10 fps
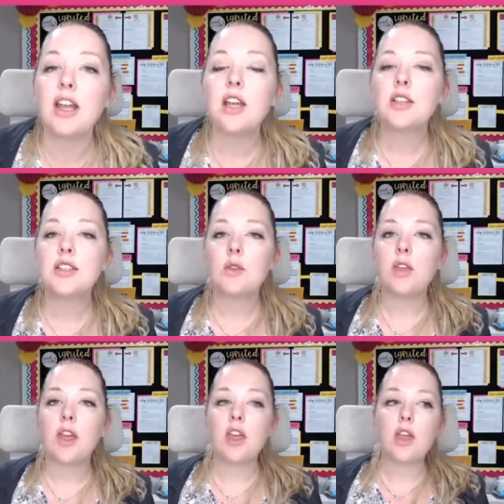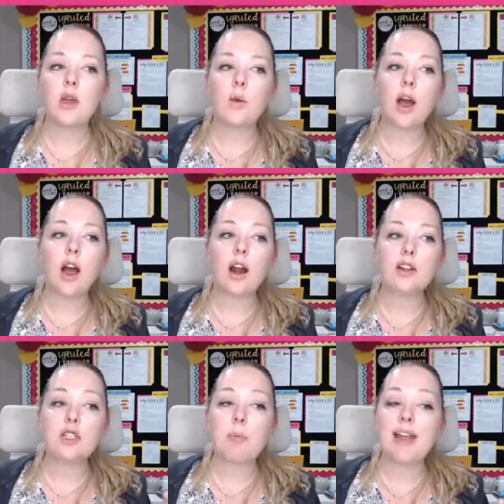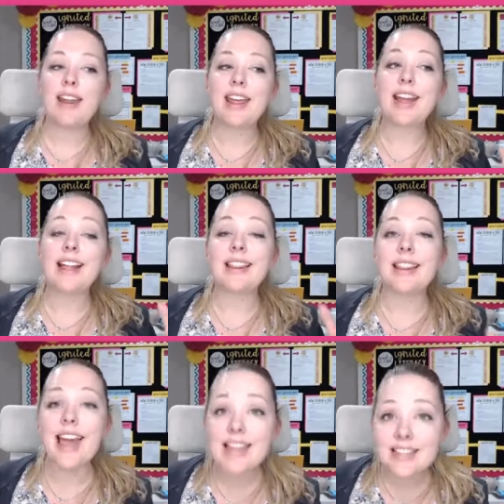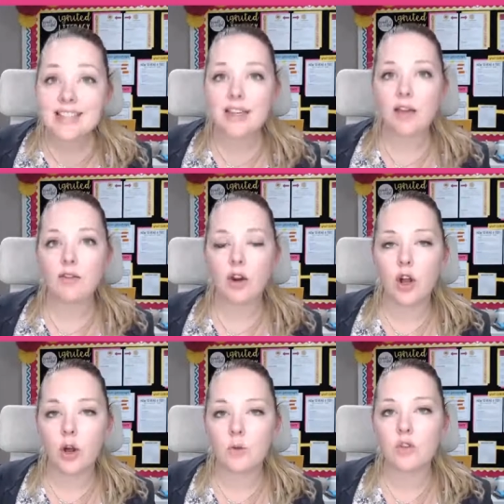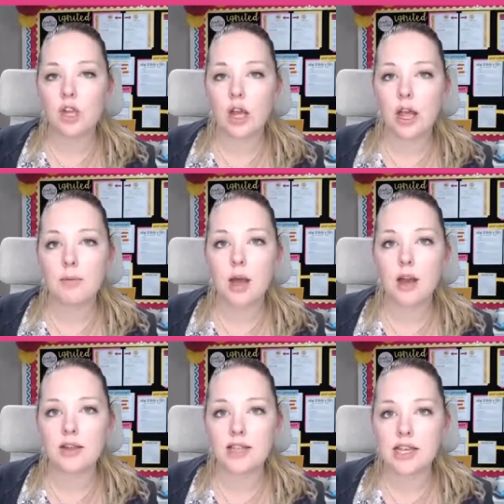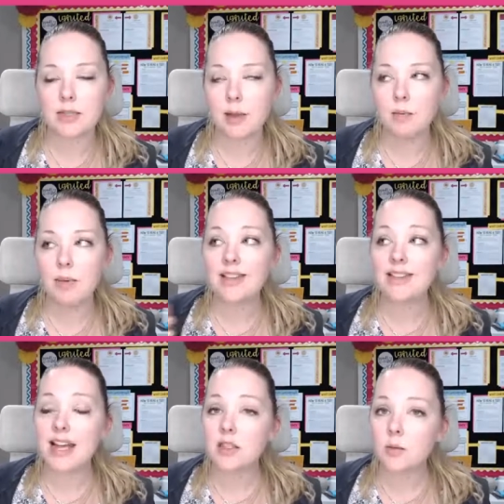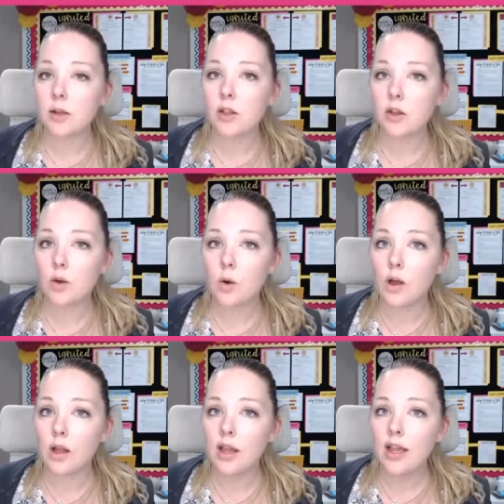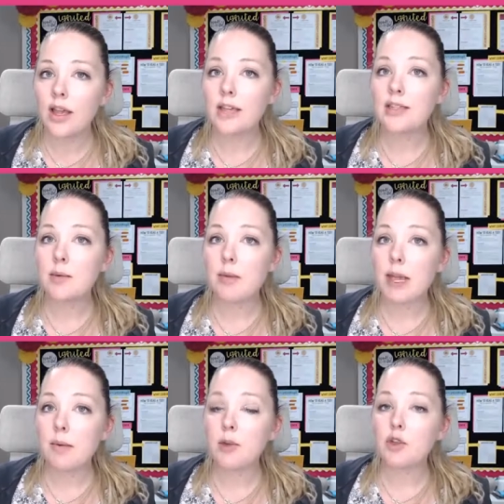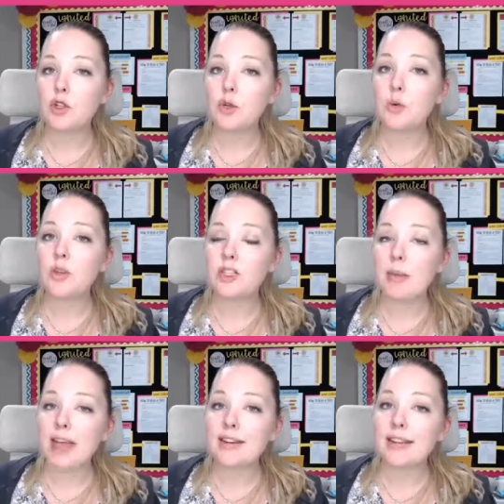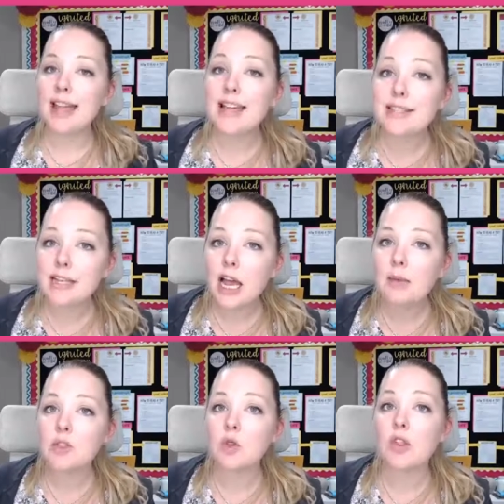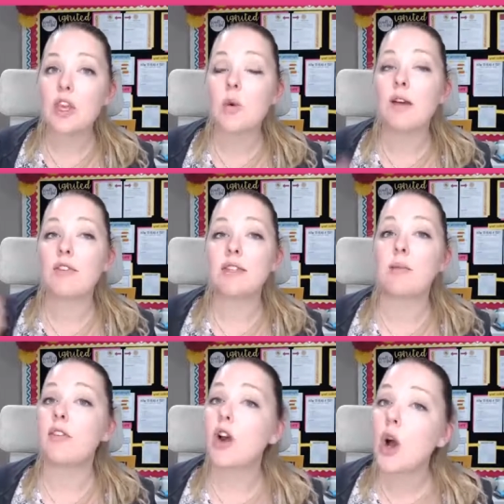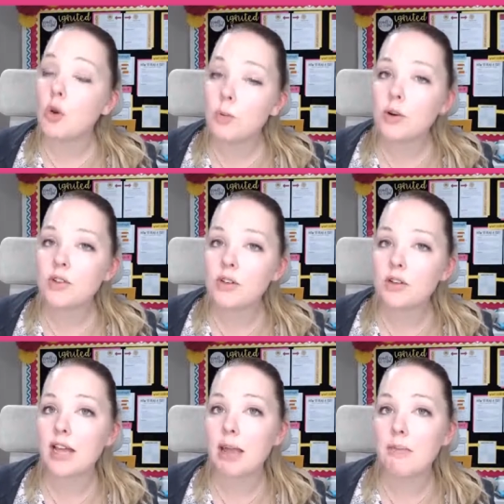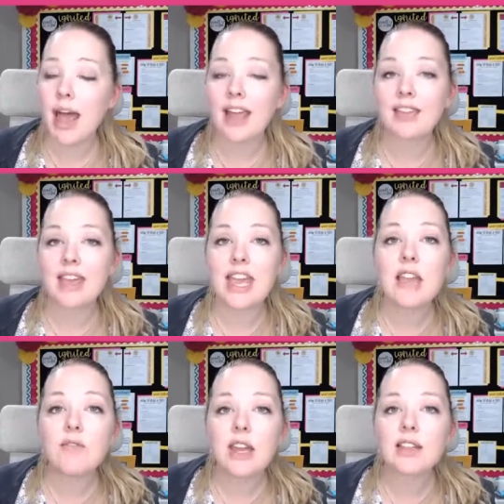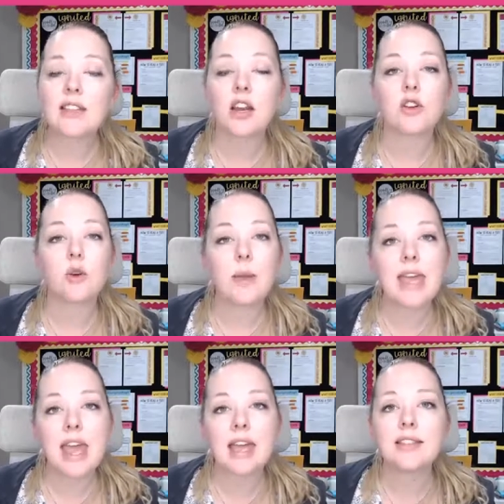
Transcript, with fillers: so that you are spending less of your own time on assessment because that's really the goal is to be able to spend less time so that you have some of your own personal time back in the evenings and on your weekends